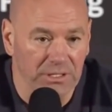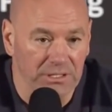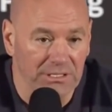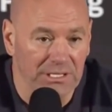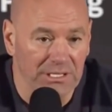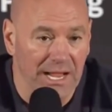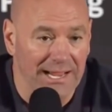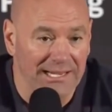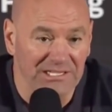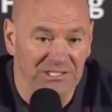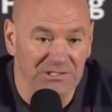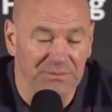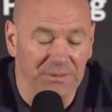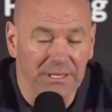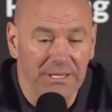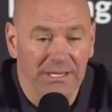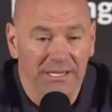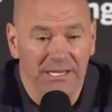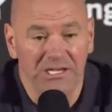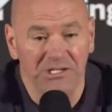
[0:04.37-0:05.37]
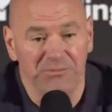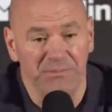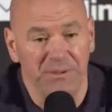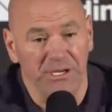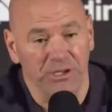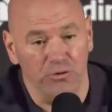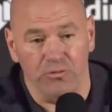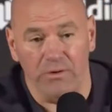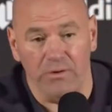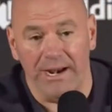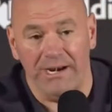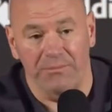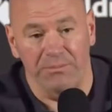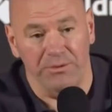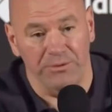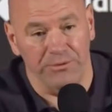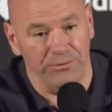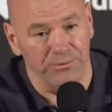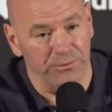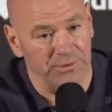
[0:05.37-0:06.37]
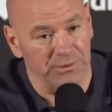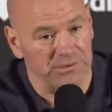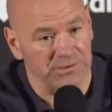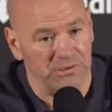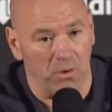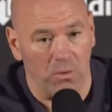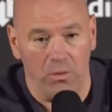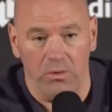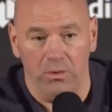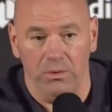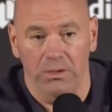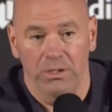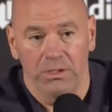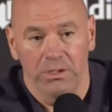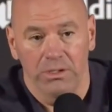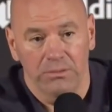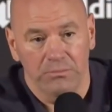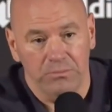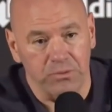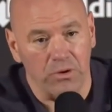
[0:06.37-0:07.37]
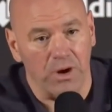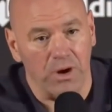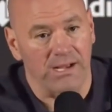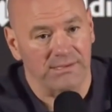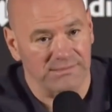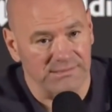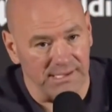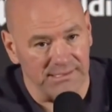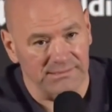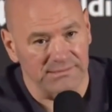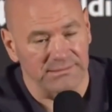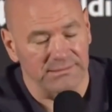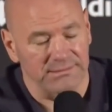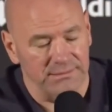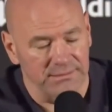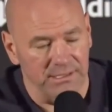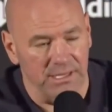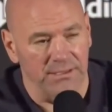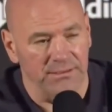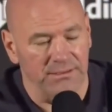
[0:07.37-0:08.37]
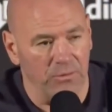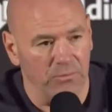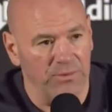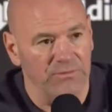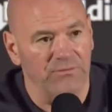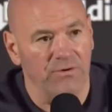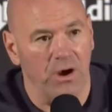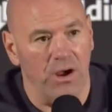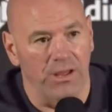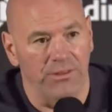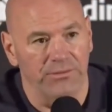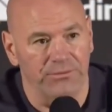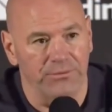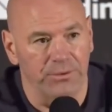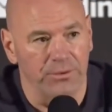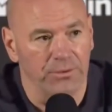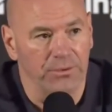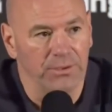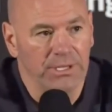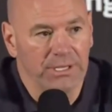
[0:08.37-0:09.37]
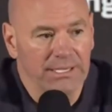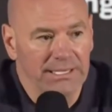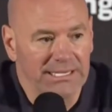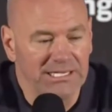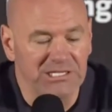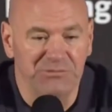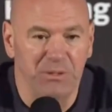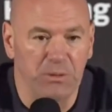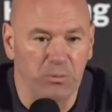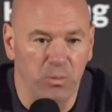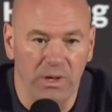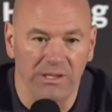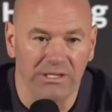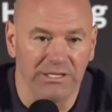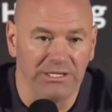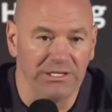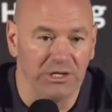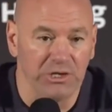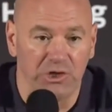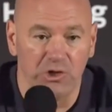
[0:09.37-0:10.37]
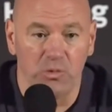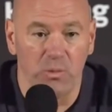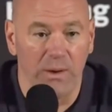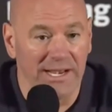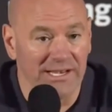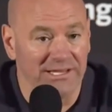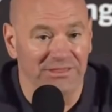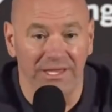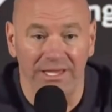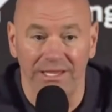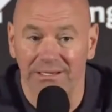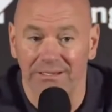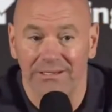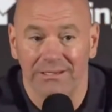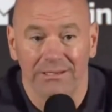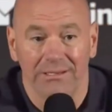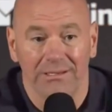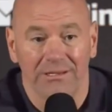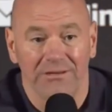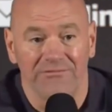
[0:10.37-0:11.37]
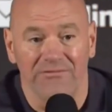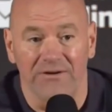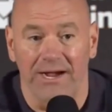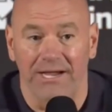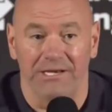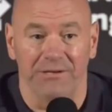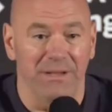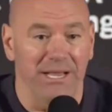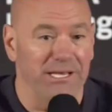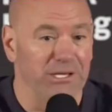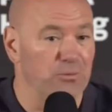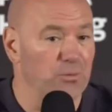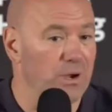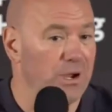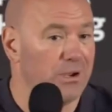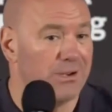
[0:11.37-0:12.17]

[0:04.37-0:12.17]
I had to make a video. I wasn't gonna record a reaction to this UFC Baku event. I didn't have any words for it. I didn't really care much for it.